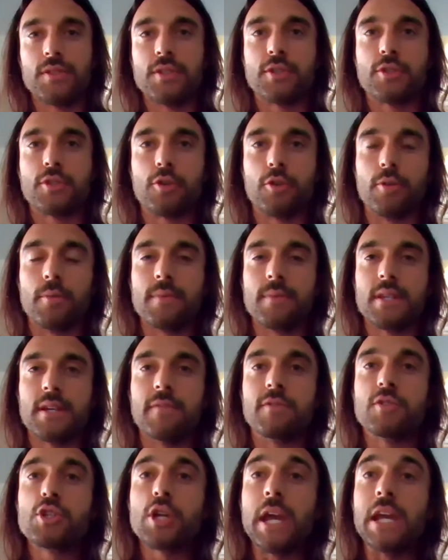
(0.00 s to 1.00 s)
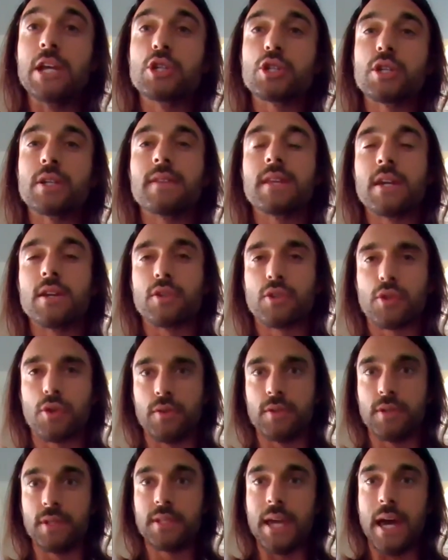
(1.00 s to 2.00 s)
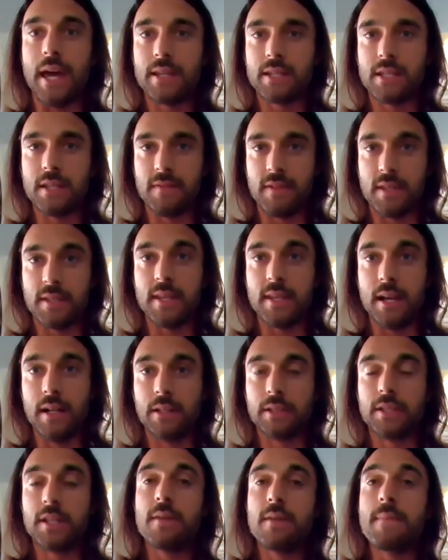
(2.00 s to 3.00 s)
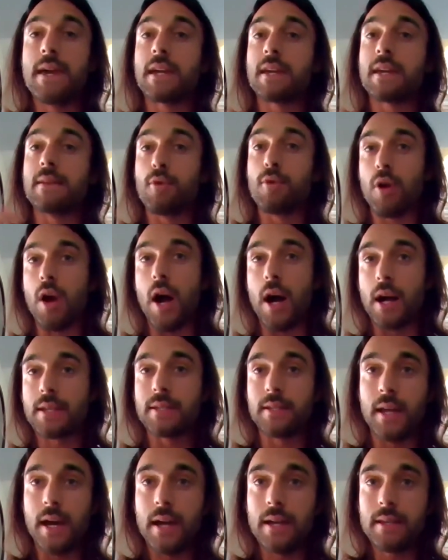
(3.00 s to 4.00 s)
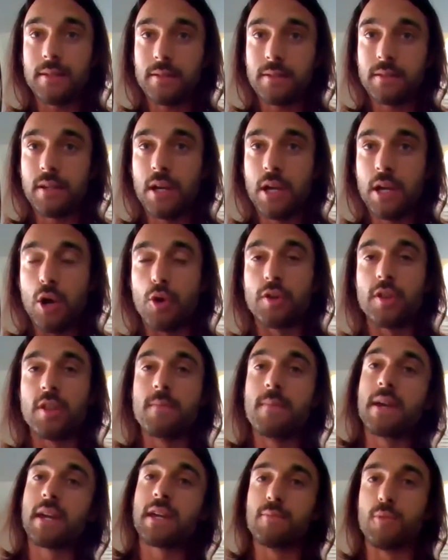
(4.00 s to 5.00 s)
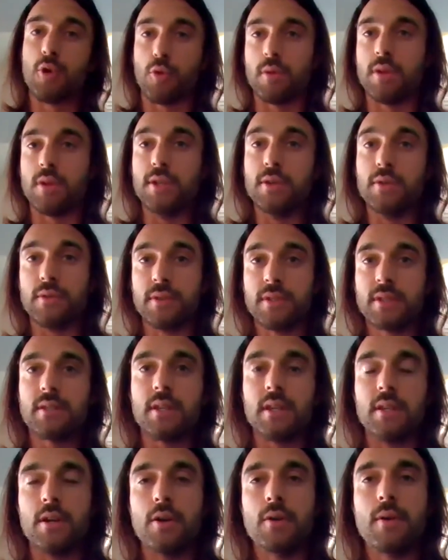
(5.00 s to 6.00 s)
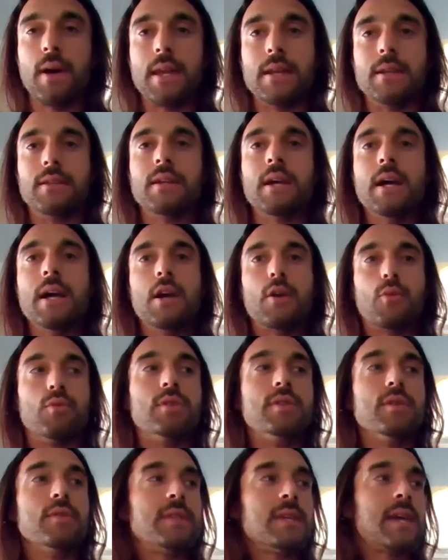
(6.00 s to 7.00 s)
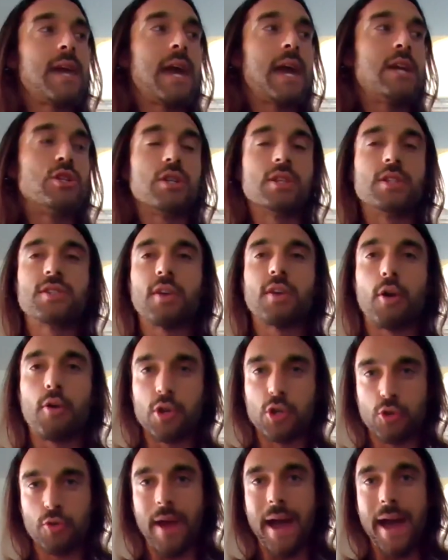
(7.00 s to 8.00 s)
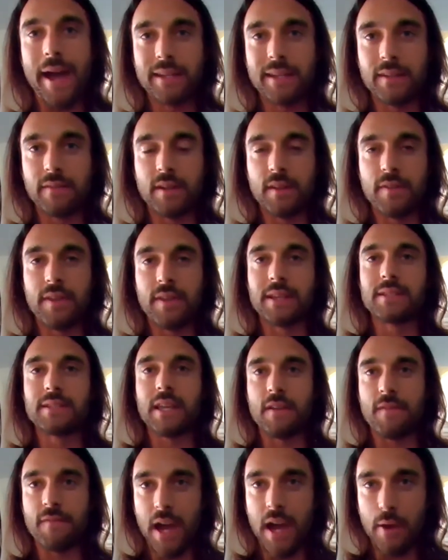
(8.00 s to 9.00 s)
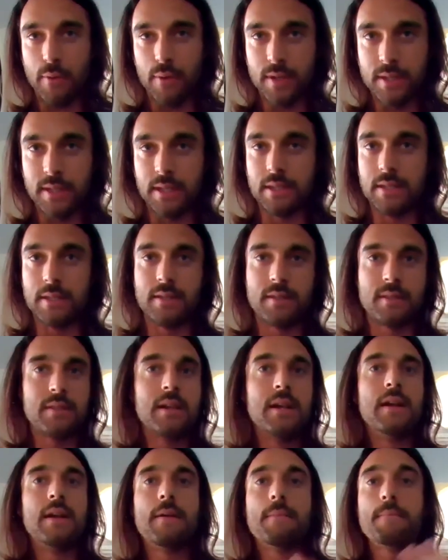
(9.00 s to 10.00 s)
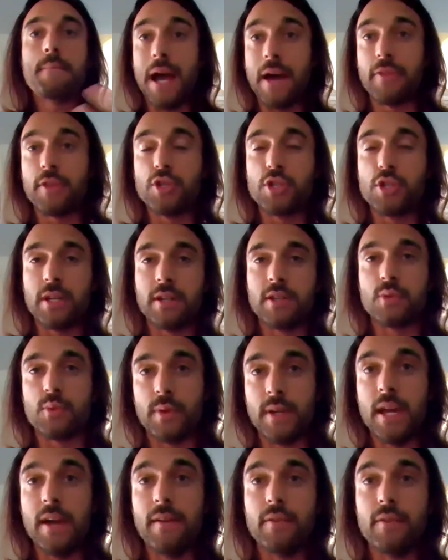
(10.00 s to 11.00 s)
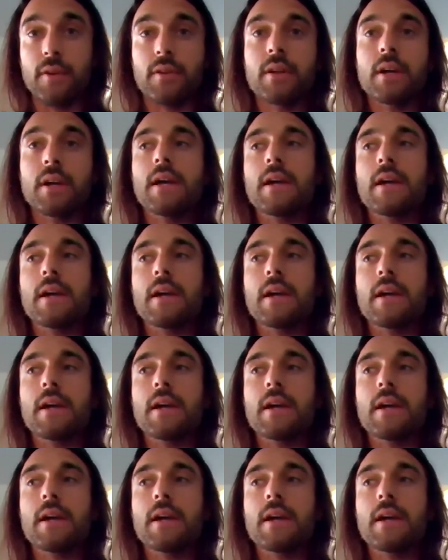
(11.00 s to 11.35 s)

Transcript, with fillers: in terms of changing the internal status of the cell. Do they make it more oxidized, or do they make it more reduced? You know, and reducing agents are attractive to things like viruses, pathogens, whatever,